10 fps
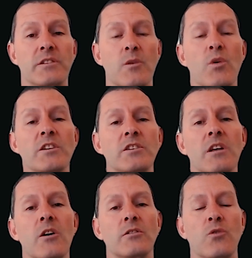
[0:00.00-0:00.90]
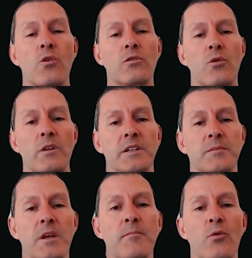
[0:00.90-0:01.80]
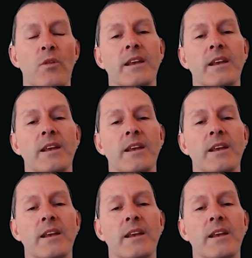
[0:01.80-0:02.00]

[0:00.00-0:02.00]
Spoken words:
So once you go and talk to all these people,